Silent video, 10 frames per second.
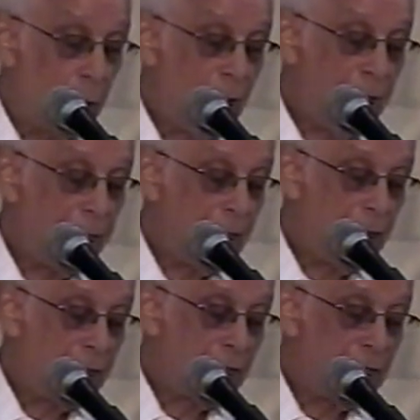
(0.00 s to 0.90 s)
while
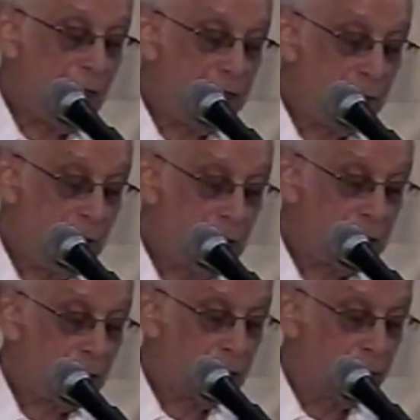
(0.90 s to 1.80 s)
health and
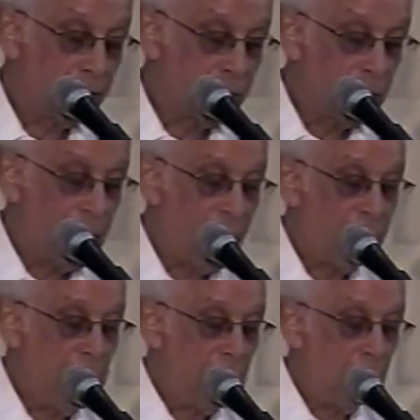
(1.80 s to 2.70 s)
education
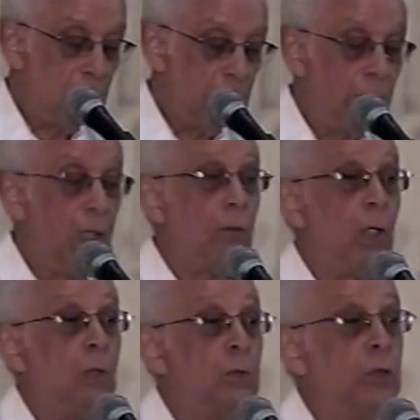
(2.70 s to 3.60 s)
have been only
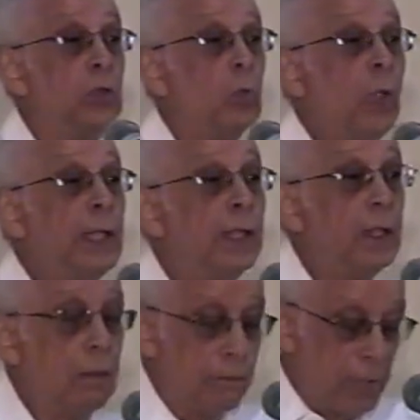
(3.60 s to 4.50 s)
around
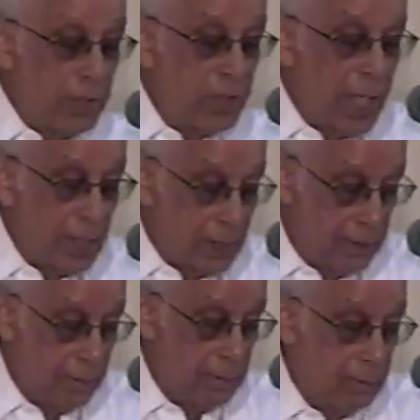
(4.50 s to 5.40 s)
20%
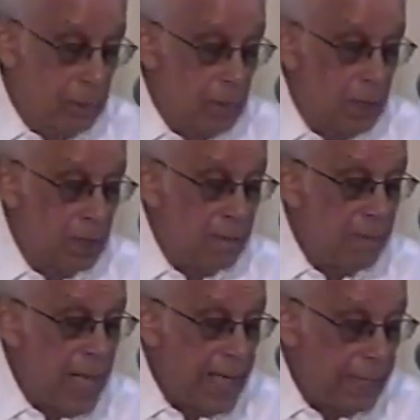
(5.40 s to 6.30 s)

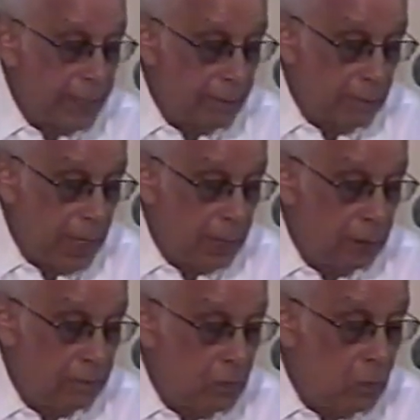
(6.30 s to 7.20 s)
combined,
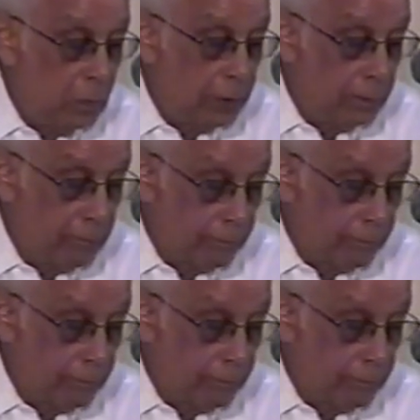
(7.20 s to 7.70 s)
end of quote.